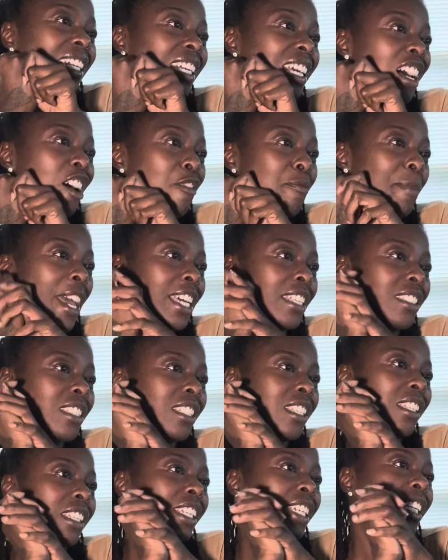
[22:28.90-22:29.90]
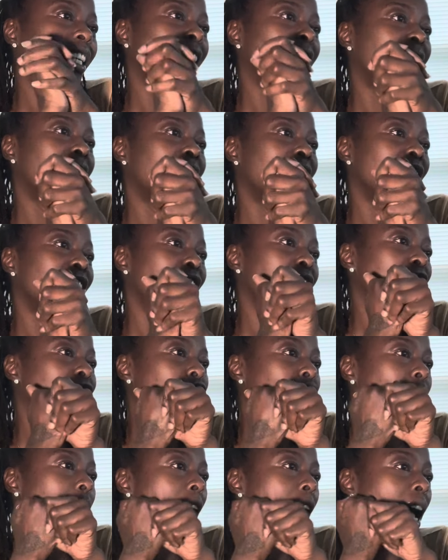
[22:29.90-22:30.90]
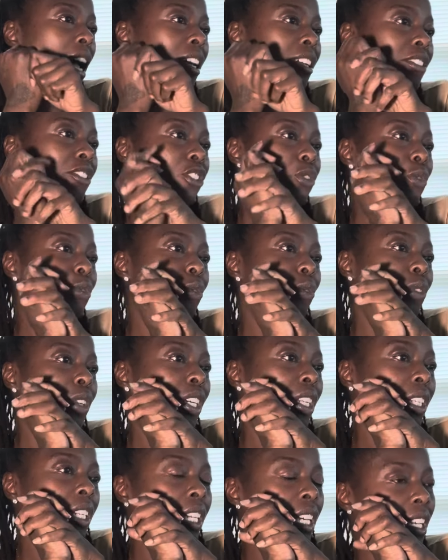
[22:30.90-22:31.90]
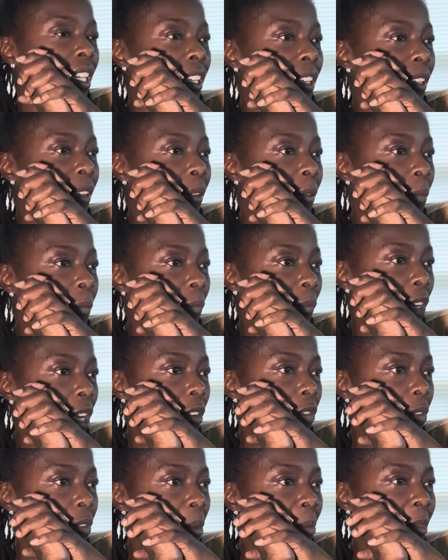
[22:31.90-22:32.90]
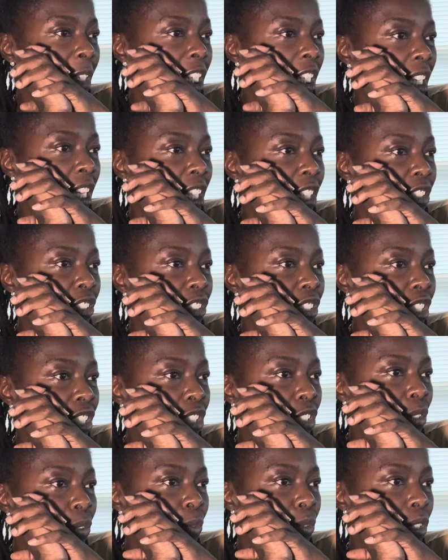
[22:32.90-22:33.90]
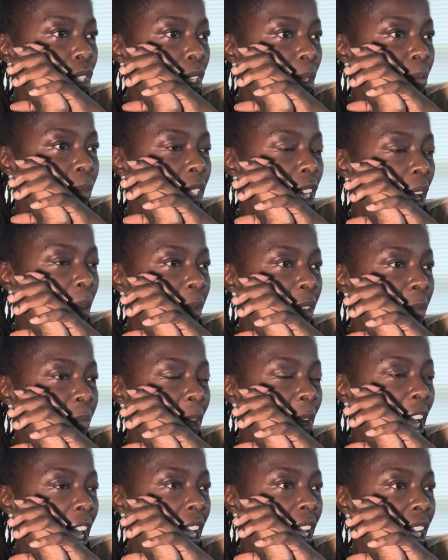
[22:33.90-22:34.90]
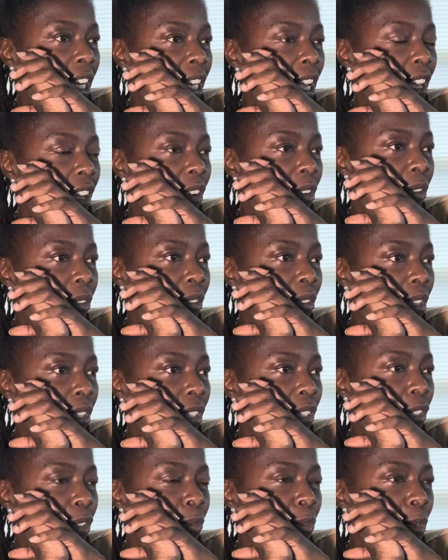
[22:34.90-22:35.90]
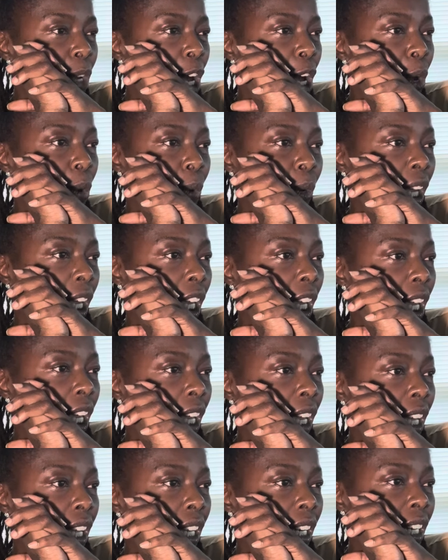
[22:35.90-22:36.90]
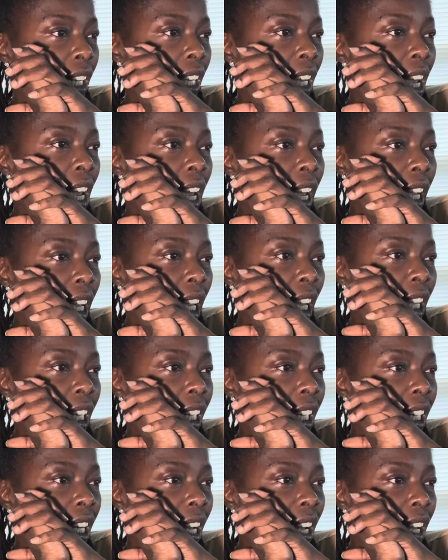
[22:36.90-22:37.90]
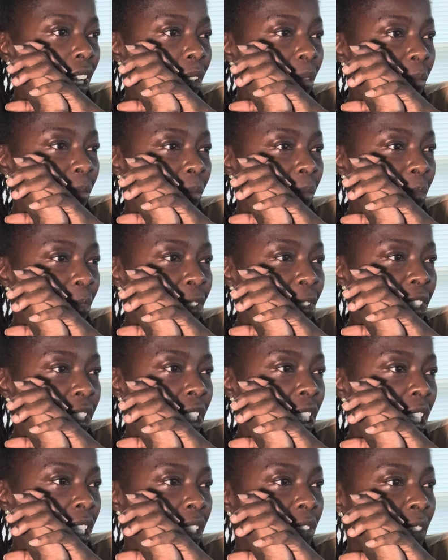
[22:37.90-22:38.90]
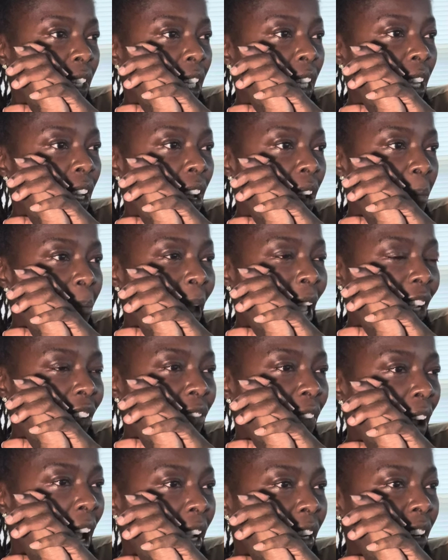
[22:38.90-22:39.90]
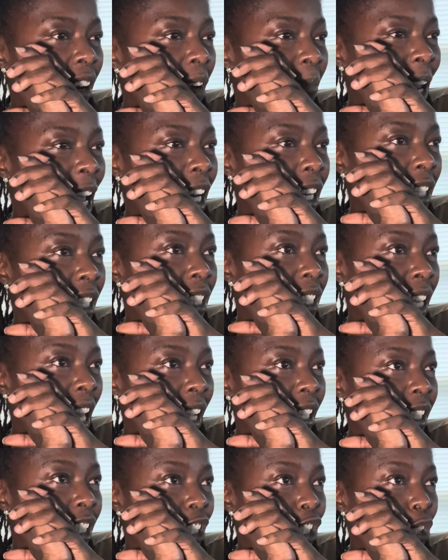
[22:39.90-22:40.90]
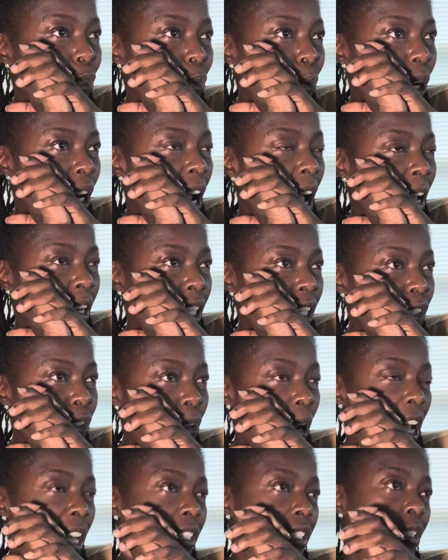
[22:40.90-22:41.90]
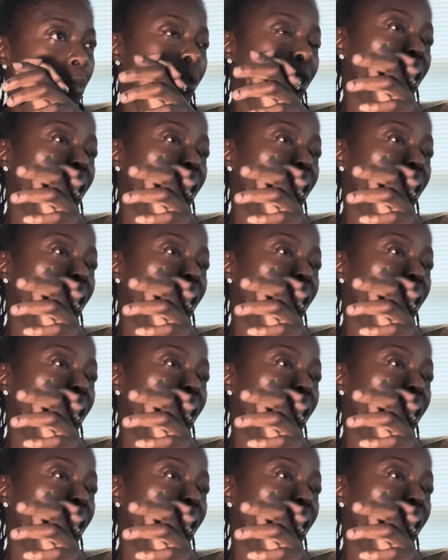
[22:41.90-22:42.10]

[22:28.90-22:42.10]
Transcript: a masculine energy tried to condemn a feminine energy to some type of bad health, you know, and ended up receiving a backfire. I'm not exactly sure how they tried to